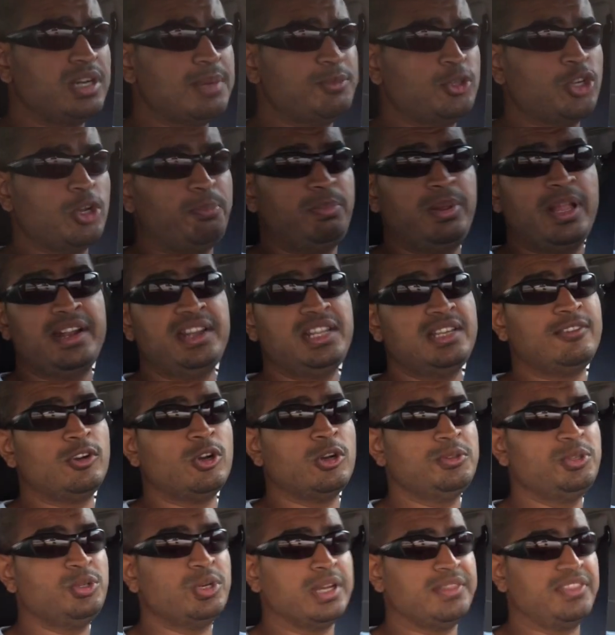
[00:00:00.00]
I'm sure plenty of
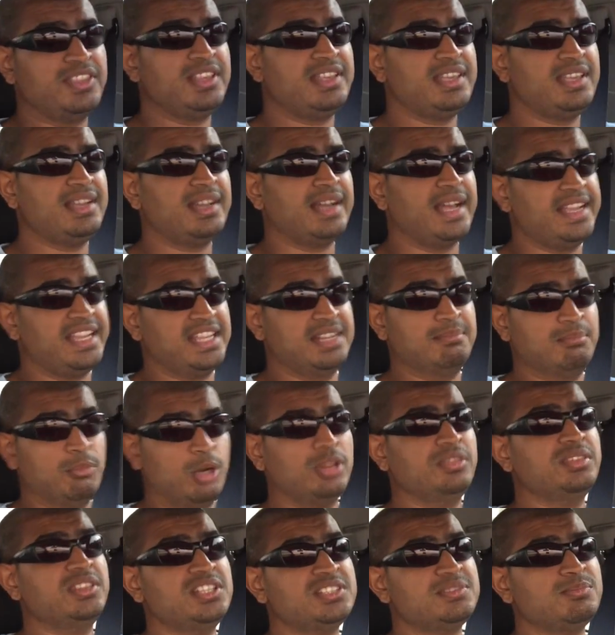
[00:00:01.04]
all you are thinking, I can
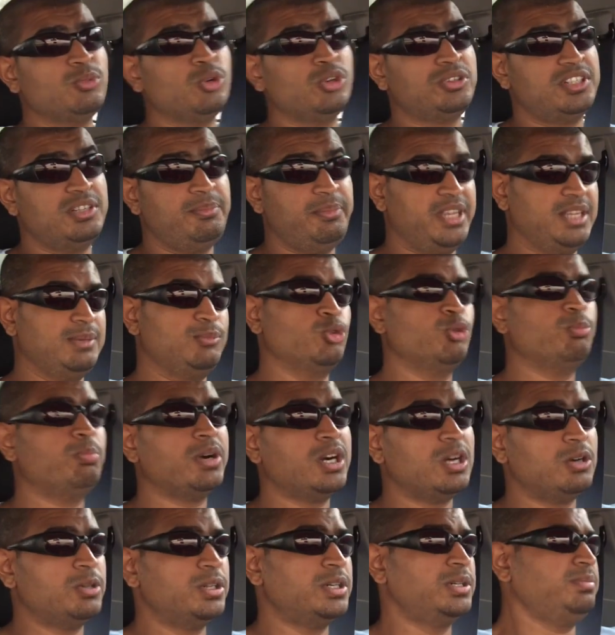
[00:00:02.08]
mod this motor and make more
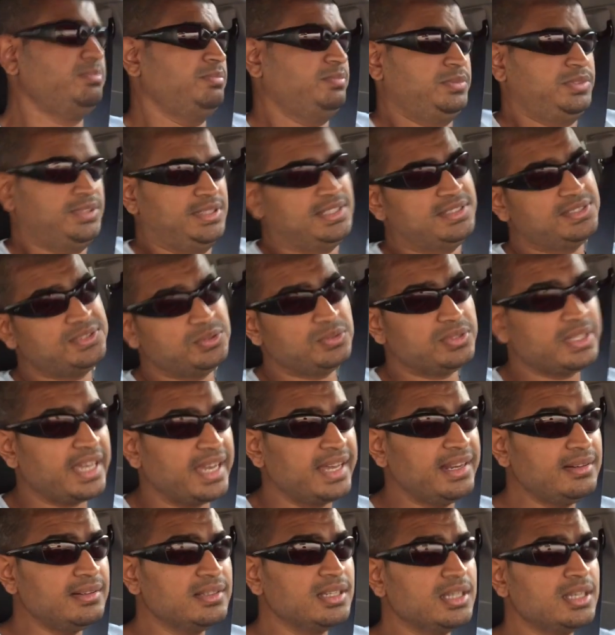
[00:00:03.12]
power. Yes, you
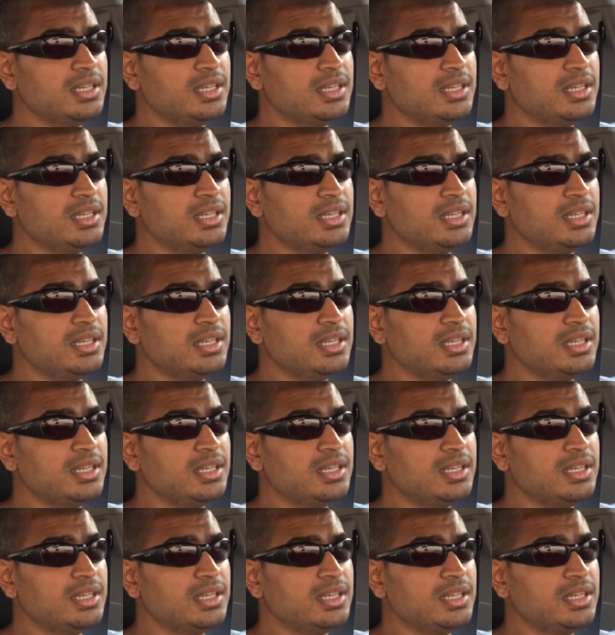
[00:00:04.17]
can.